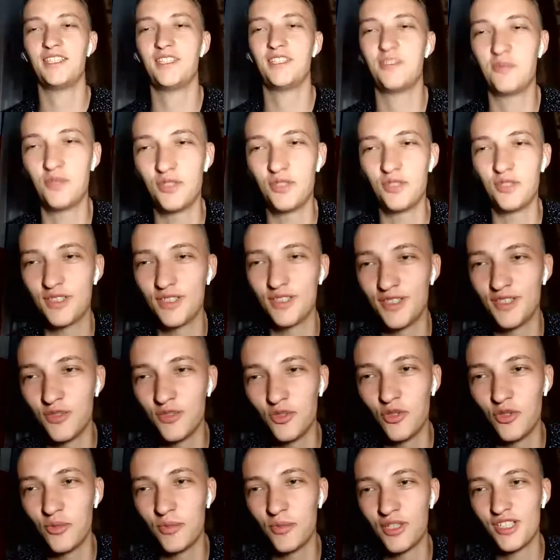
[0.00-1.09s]
was
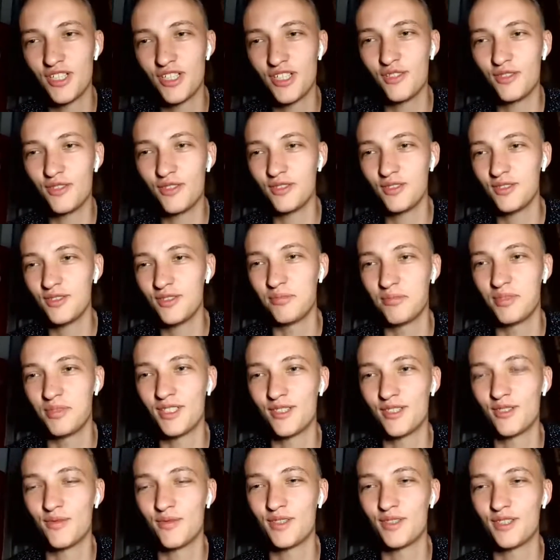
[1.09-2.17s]
Nuno Machado, the
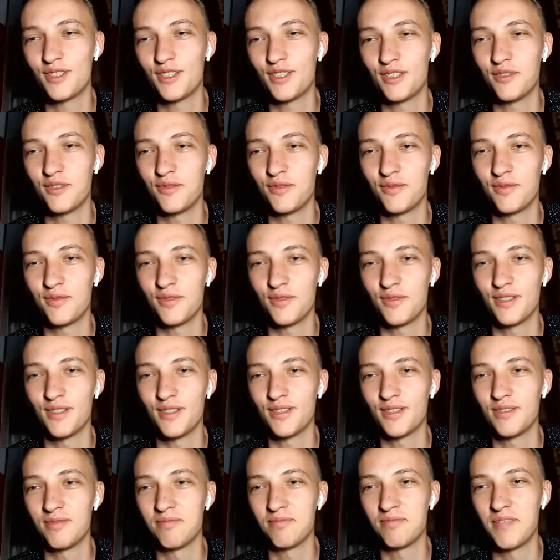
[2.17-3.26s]
press officer
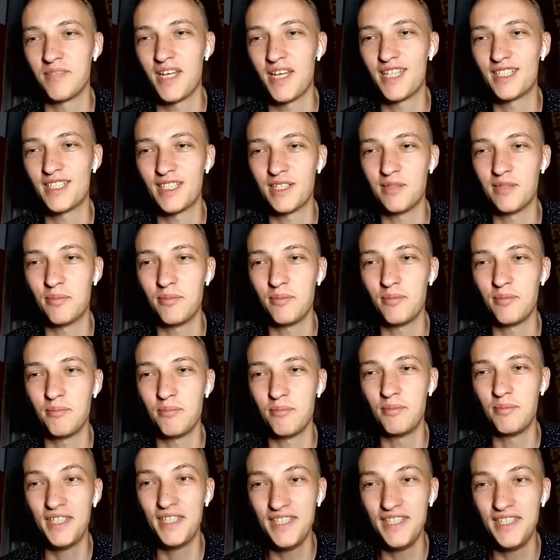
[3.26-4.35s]
of
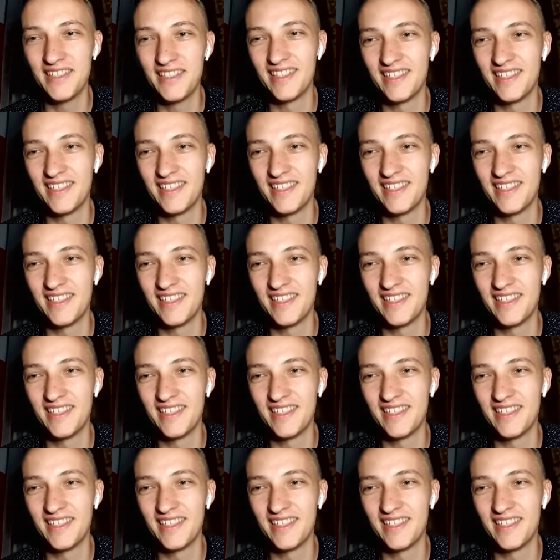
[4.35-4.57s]
SLB.